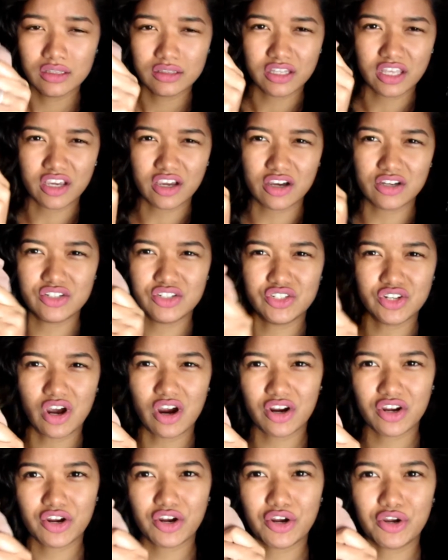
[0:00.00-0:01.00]
like a
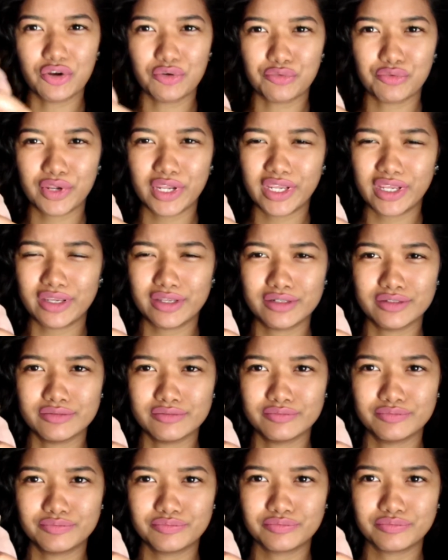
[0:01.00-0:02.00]
darker green,
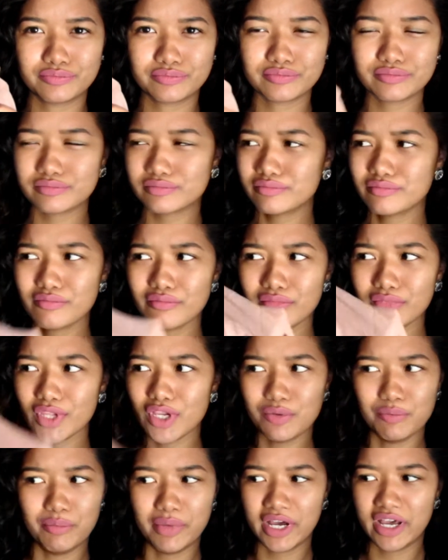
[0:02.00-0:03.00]

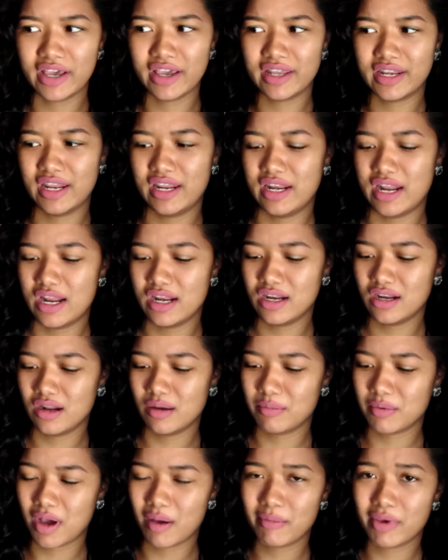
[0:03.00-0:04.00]
but it ended
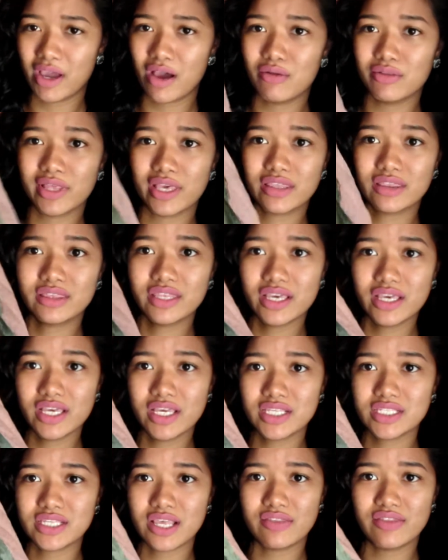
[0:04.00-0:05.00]
up coming out like
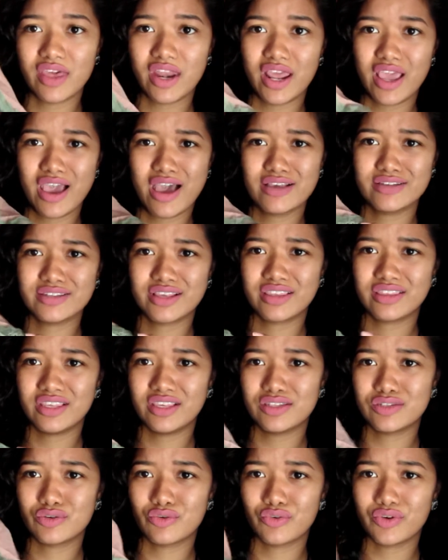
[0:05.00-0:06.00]
this, and then it has like
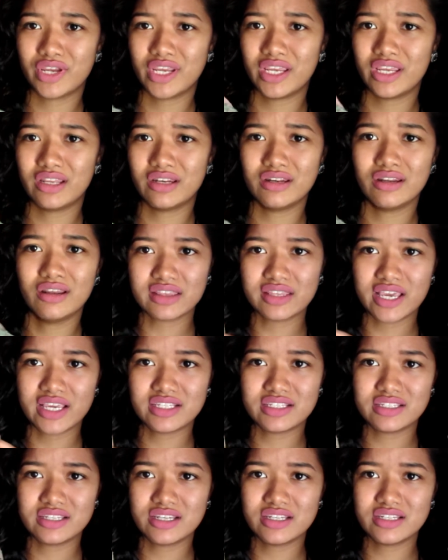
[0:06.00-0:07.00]
these green
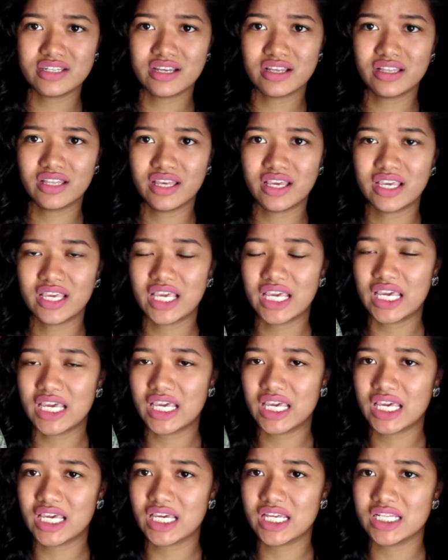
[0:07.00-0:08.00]
lace detailing.
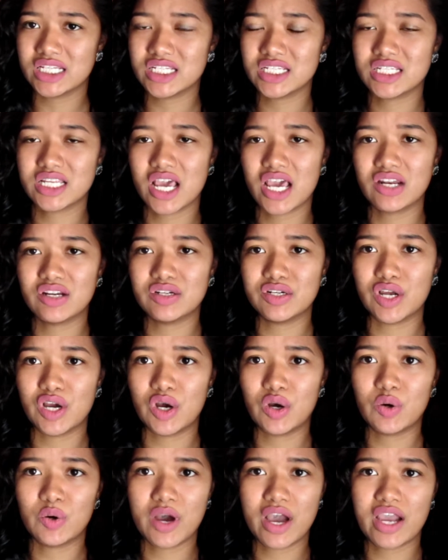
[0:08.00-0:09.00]
And I don't
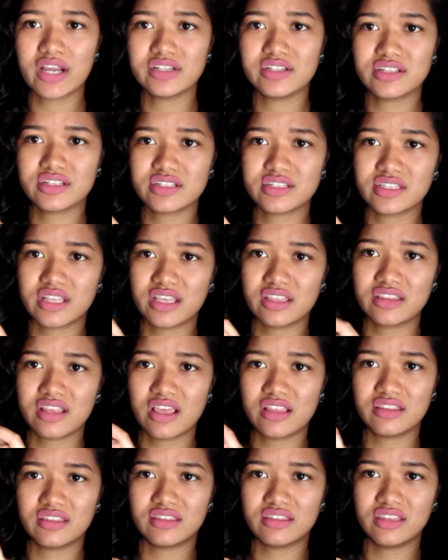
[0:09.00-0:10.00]
know, I just think
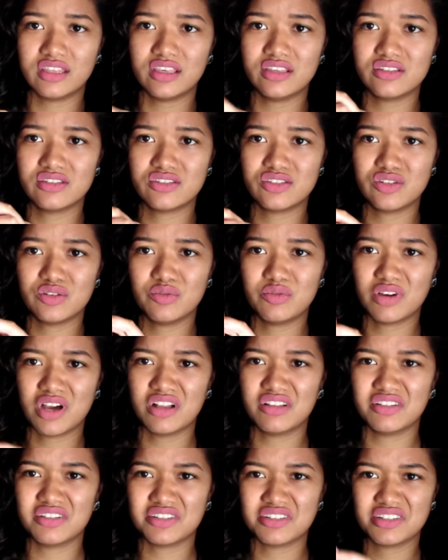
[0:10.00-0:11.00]
that these two
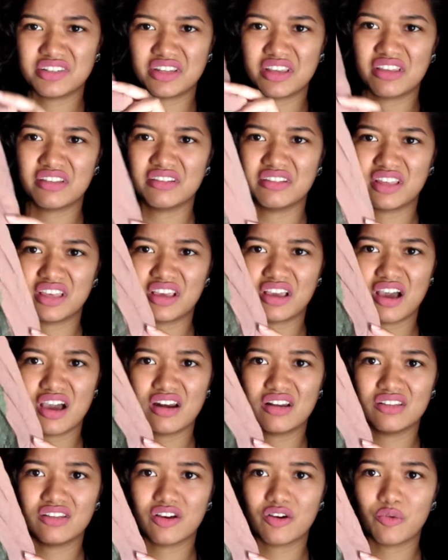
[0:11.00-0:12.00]
colors together like
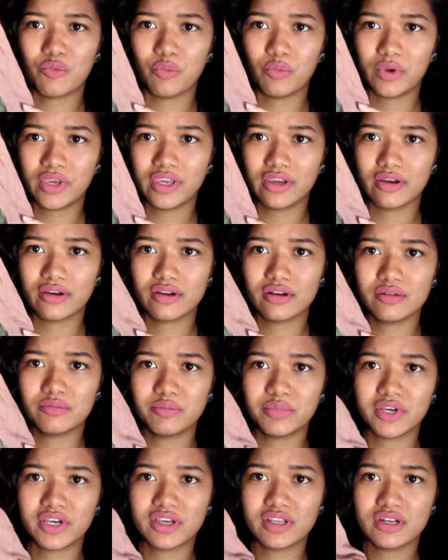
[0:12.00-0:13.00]
kind of look weird,
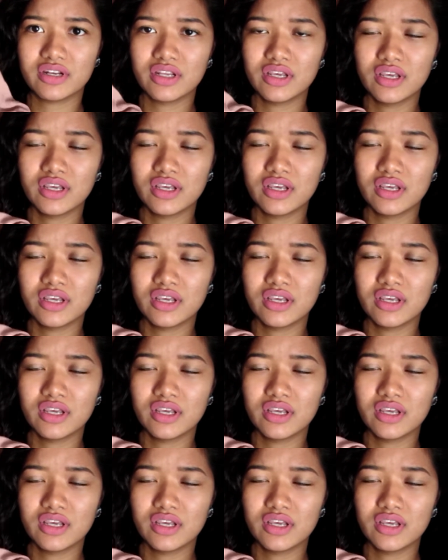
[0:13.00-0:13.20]
but